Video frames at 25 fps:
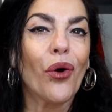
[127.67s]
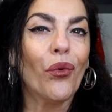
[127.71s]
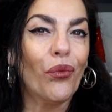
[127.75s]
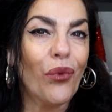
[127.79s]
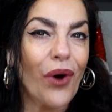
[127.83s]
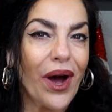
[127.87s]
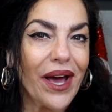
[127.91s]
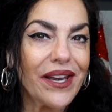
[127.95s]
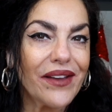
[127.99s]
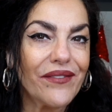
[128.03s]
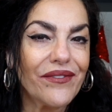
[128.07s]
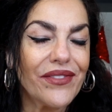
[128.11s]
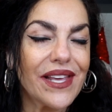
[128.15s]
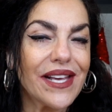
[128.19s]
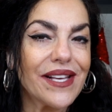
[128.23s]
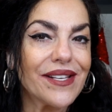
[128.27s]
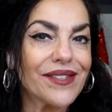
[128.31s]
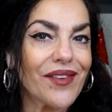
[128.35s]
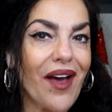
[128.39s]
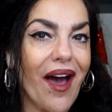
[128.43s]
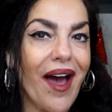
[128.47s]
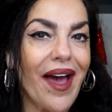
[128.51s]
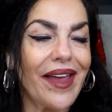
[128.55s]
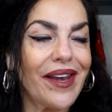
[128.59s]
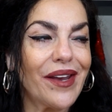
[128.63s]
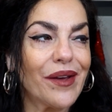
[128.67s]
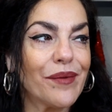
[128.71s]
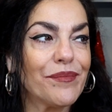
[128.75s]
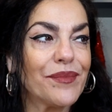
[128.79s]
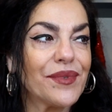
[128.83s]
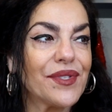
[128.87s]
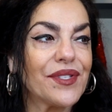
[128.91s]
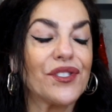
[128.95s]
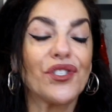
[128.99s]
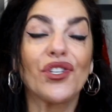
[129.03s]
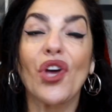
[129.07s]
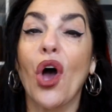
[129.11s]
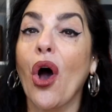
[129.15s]
One of these
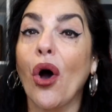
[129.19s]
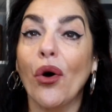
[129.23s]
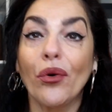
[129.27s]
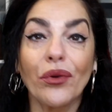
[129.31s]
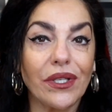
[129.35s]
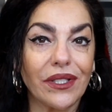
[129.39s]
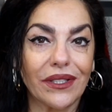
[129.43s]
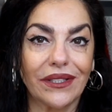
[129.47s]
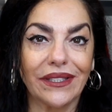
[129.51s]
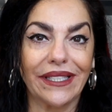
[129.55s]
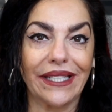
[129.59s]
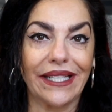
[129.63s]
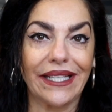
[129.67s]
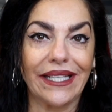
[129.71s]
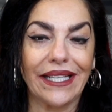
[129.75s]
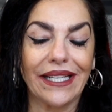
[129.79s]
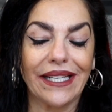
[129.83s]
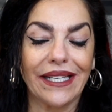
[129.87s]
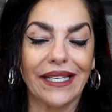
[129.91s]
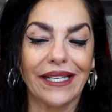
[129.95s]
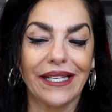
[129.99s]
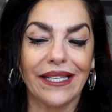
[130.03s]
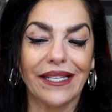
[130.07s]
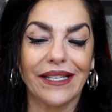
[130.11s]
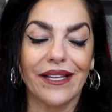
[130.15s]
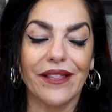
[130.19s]
items totally